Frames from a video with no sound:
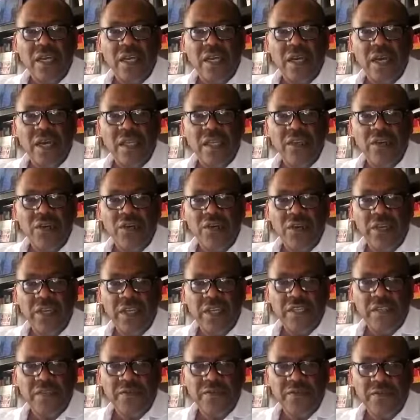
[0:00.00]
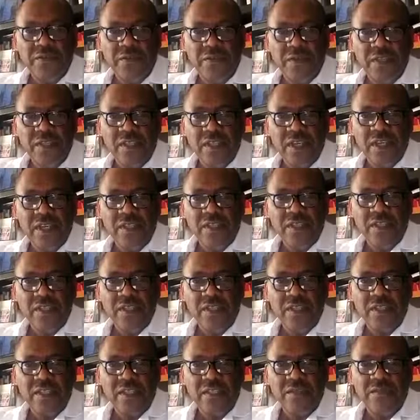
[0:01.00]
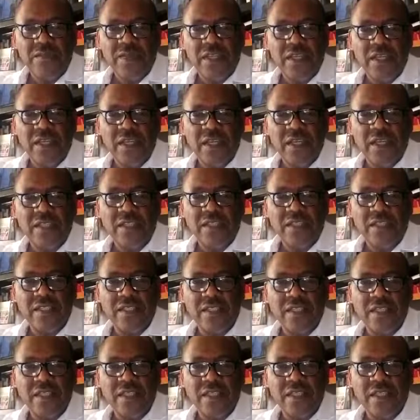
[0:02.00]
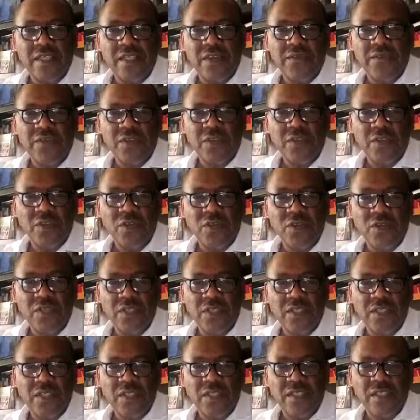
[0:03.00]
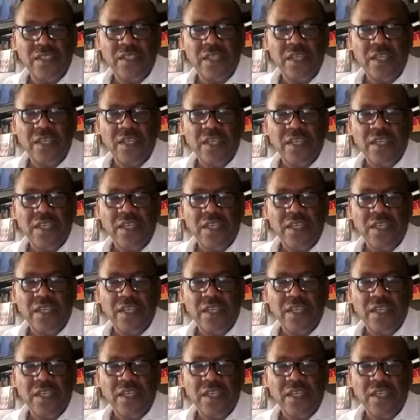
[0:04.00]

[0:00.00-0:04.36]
And the reason for that is because if you notice